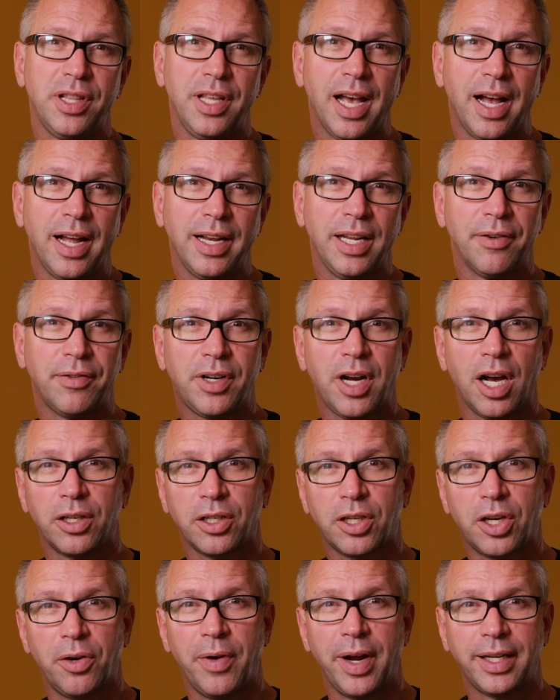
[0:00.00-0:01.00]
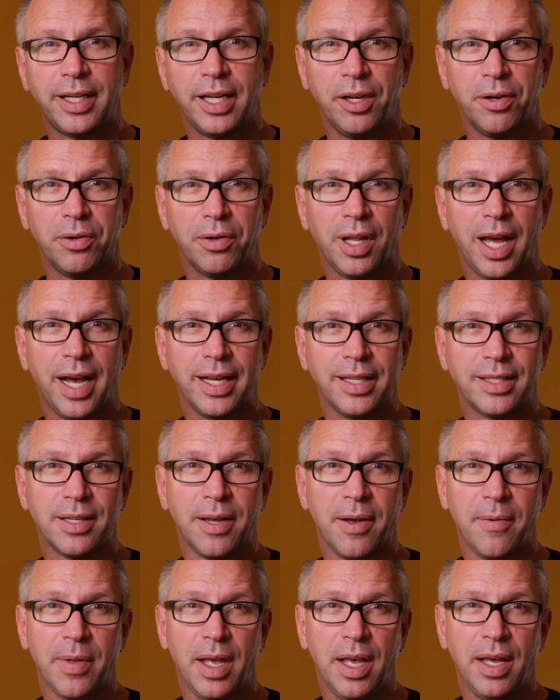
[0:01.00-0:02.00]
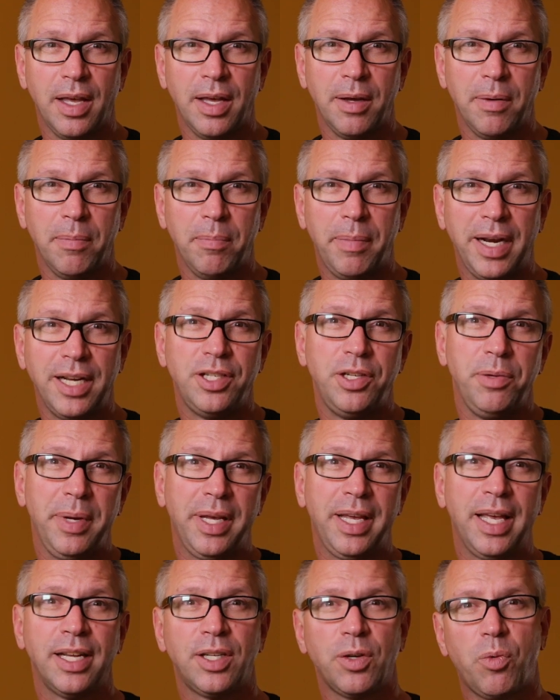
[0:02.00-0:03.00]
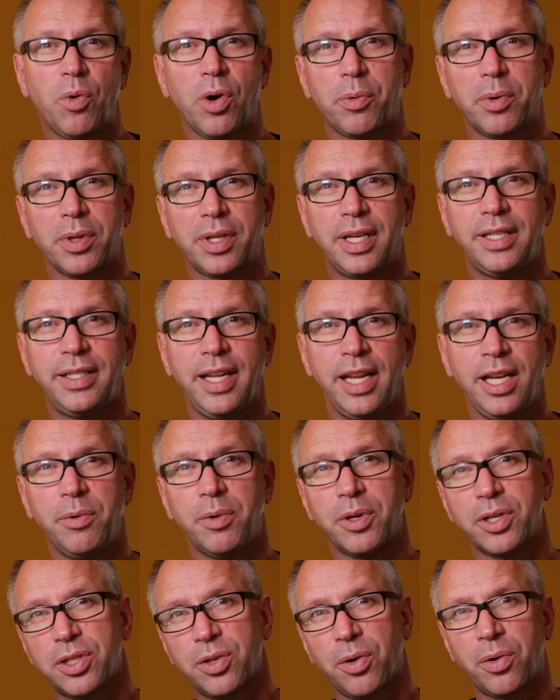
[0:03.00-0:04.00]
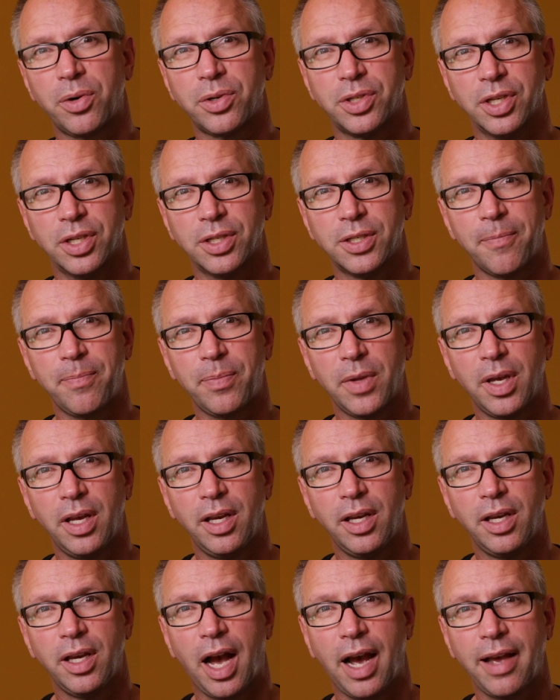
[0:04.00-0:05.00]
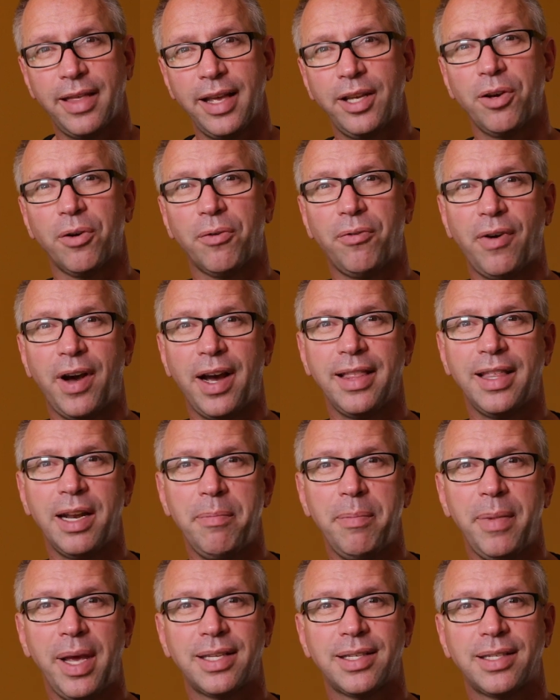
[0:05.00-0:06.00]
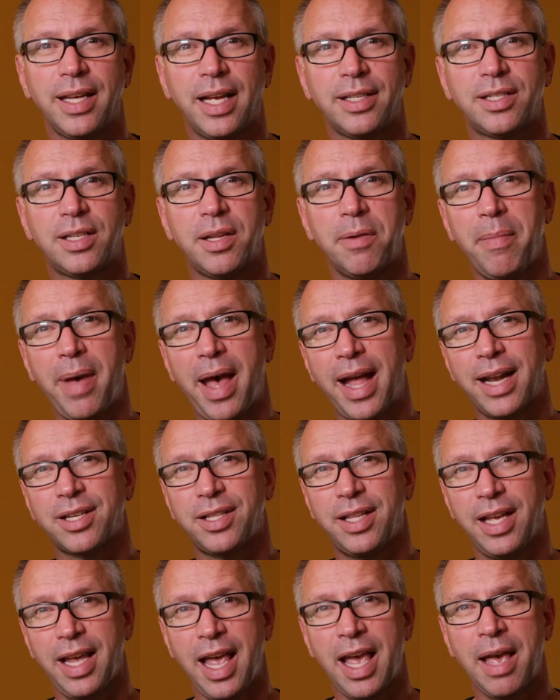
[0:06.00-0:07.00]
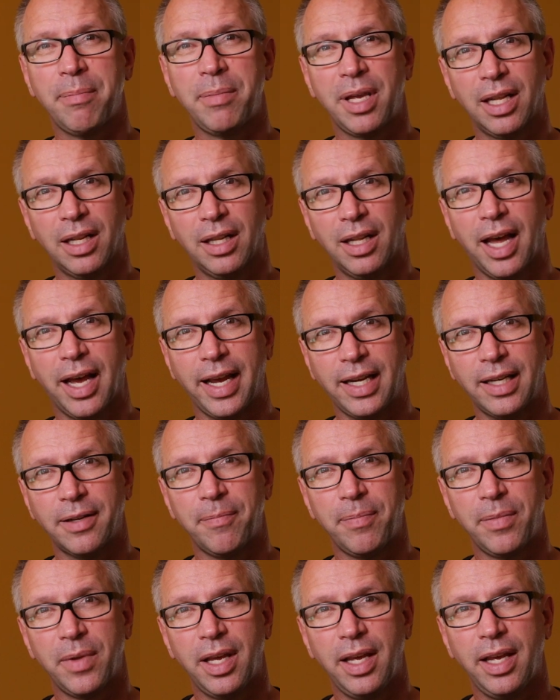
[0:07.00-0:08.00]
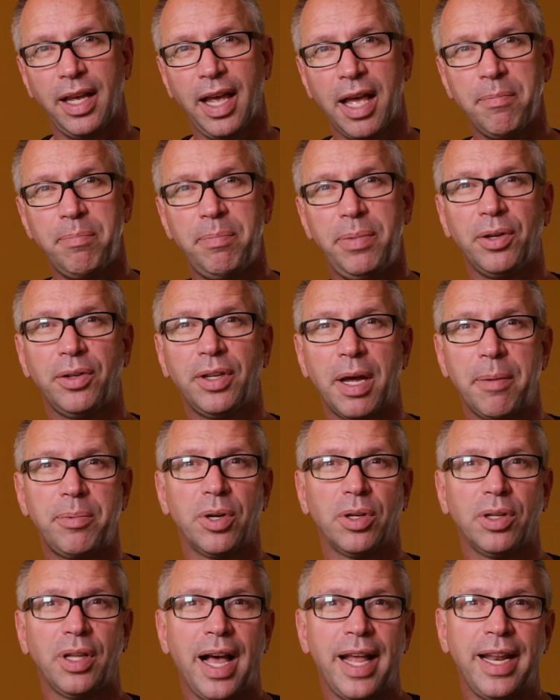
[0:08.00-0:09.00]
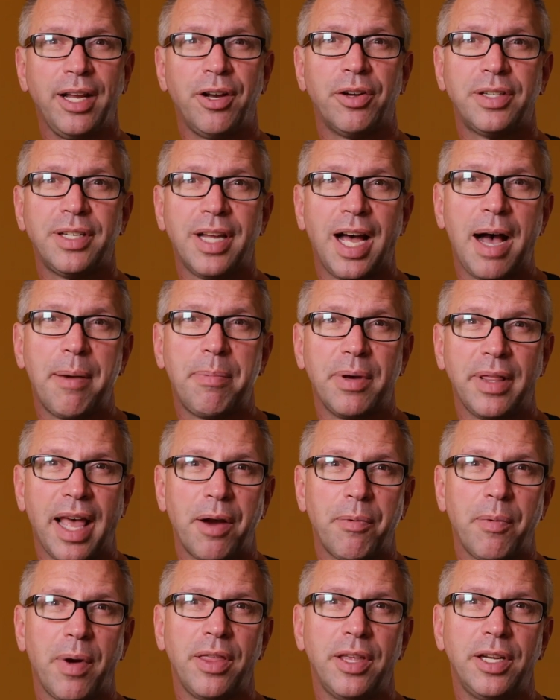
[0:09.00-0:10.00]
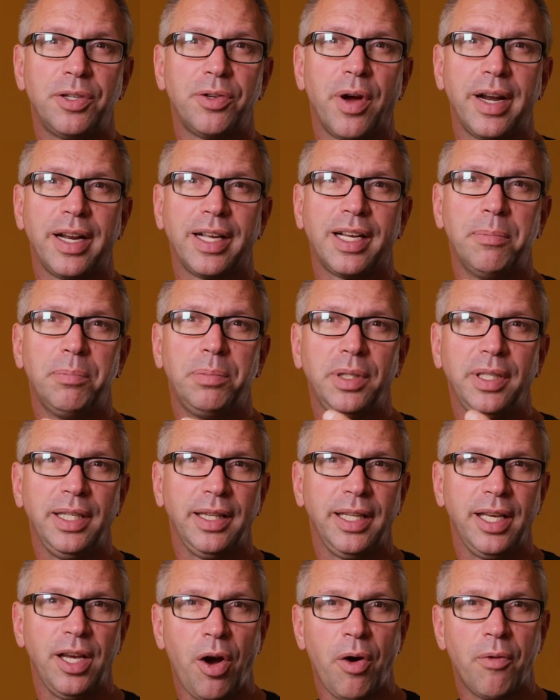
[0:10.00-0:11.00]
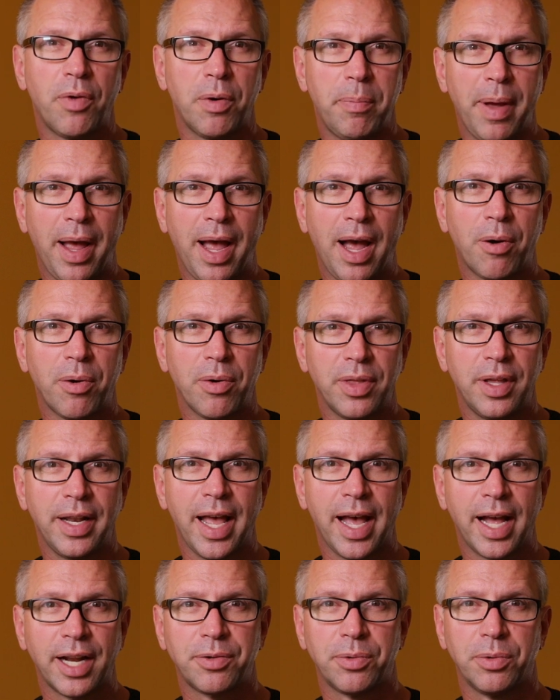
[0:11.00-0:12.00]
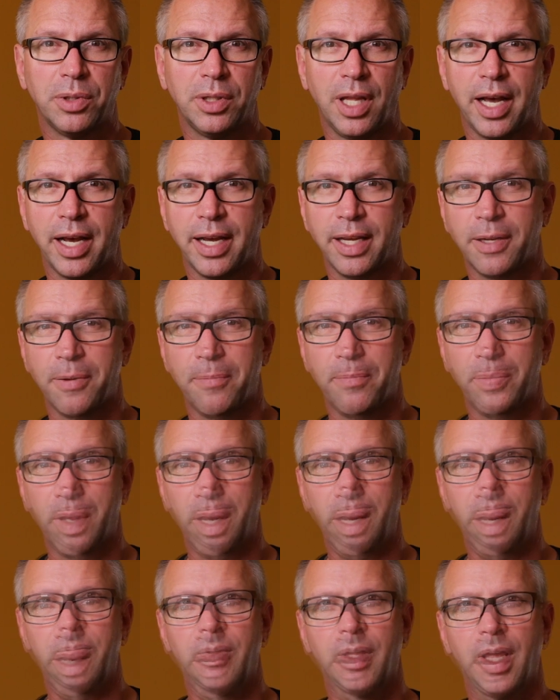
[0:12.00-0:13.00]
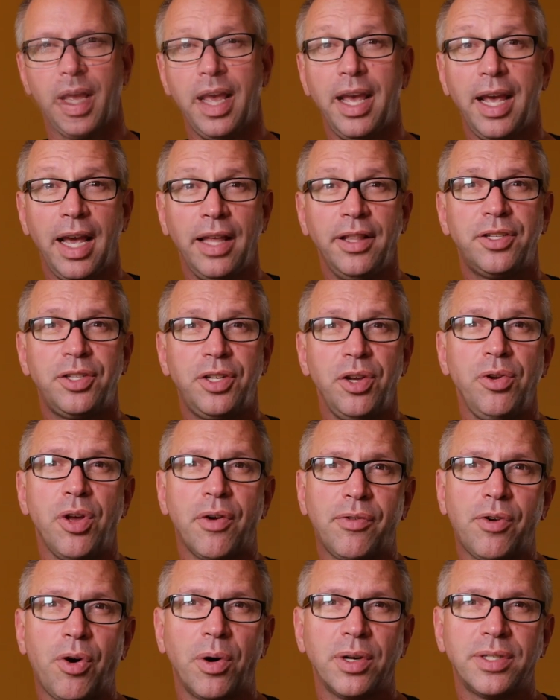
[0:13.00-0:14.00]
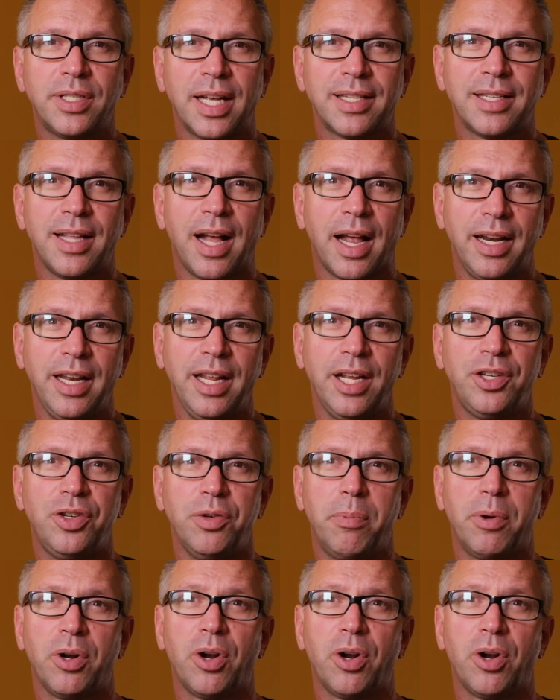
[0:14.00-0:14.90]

to the idea of color correcting your lights, but as you begin to work with continuous sources, I think you'll find that it makes sense to match the ambient light and build up your lighting on top of that, rather than try to completely overpower the natural light. In the studio, of course, that's not an issue,